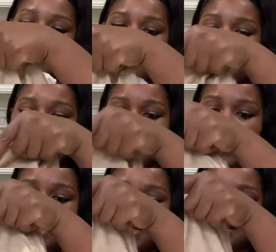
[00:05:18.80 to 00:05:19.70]
but
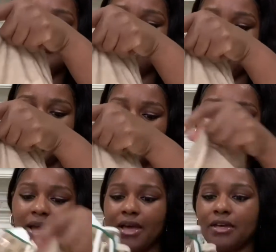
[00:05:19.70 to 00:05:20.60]
yeah, so that's what
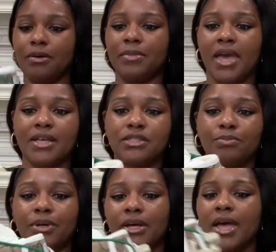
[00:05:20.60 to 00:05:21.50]
I got him. It has,
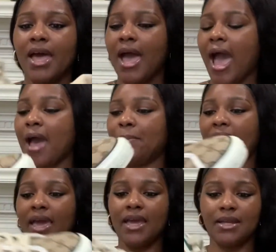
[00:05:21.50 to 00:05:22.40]
but I
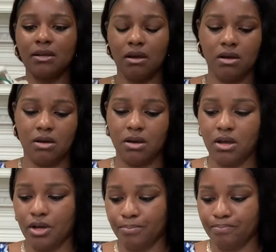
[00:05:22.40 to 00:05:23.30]
paid,
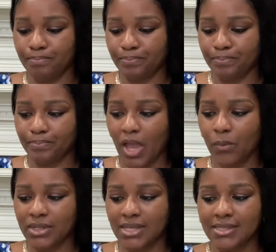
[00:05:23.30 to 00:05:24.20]
I
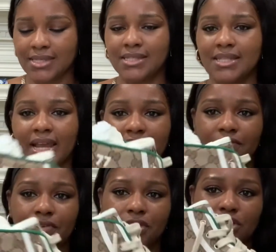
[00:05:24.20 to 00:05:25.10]
want to say $6.90
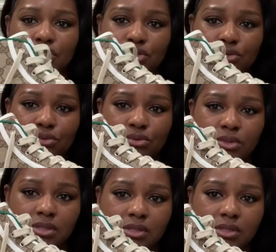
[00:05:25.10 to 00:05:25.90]
for these shoes.